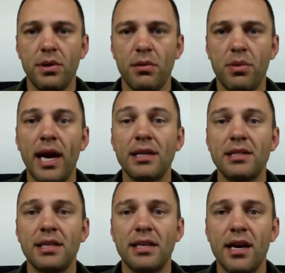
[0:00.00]

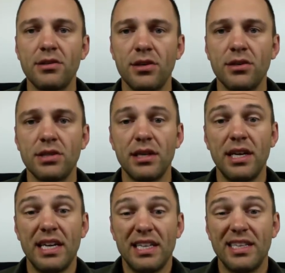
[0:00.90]
practicing doctors.
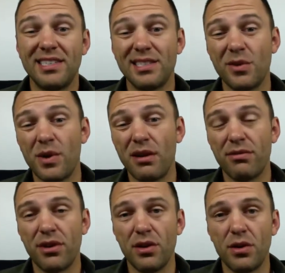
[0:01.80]
This is a way
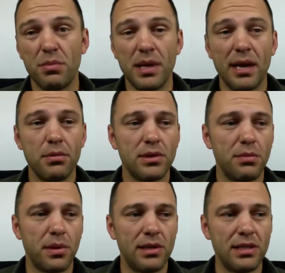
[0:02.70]
for you to be able to
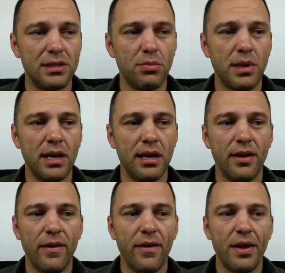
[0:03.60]
participate
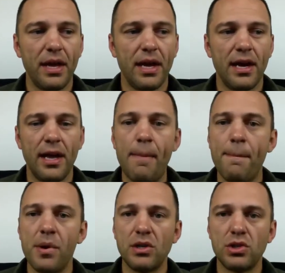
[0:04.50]
on a
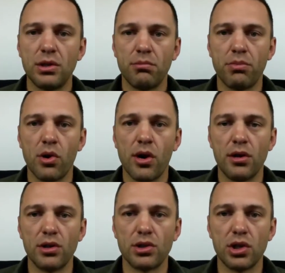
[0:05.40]
much
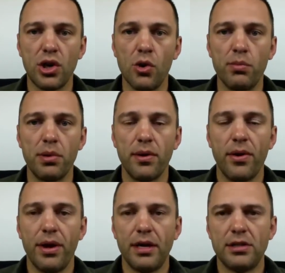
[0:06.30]
broader scope.
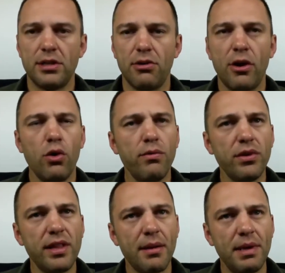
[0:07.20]
So
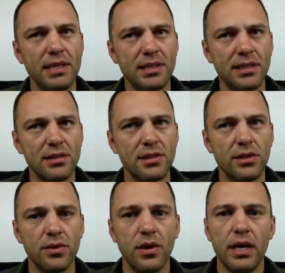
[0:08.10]
hopefully that makes sense to
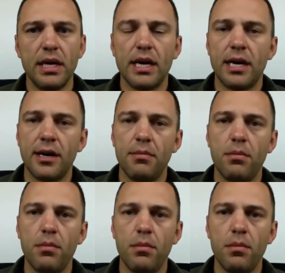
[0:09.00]
you.
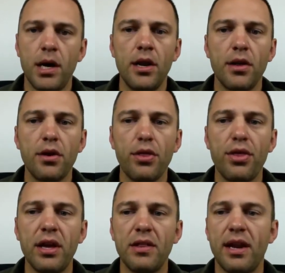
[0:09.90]
Another
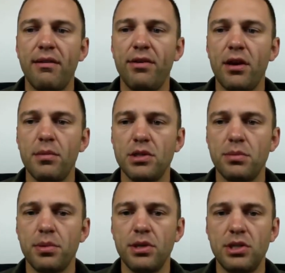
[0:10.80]
thing that I very much
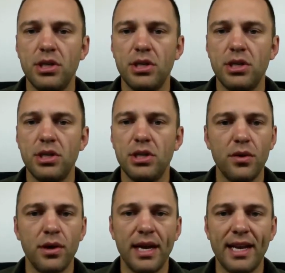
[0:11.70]
appreciate about the
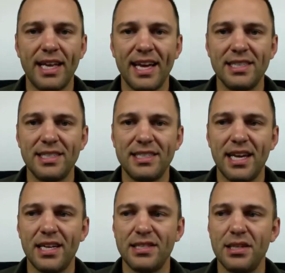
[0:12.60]
organic acid
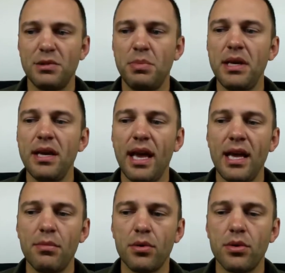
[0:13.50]
test is being
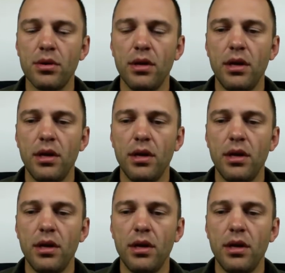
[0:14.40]
able